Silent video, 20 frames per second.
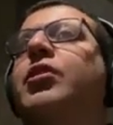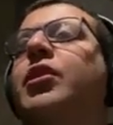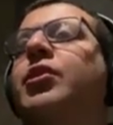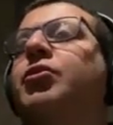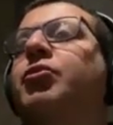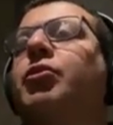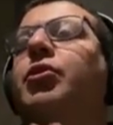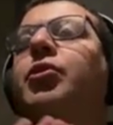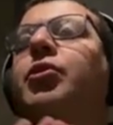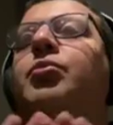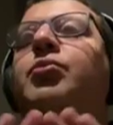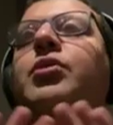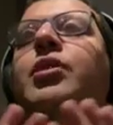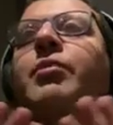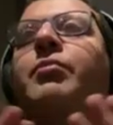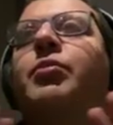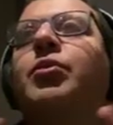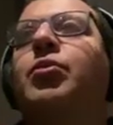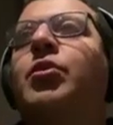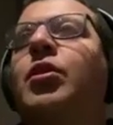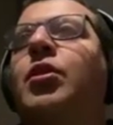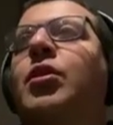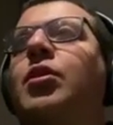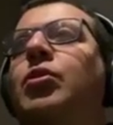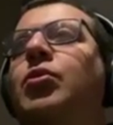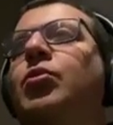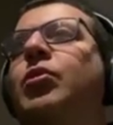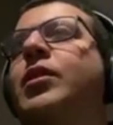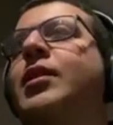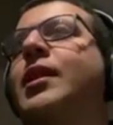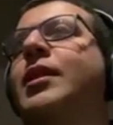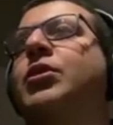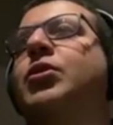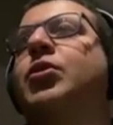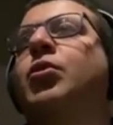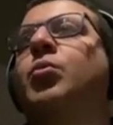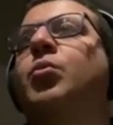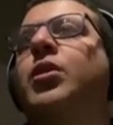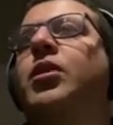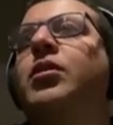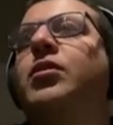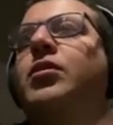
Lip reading: introduce them to the dental world.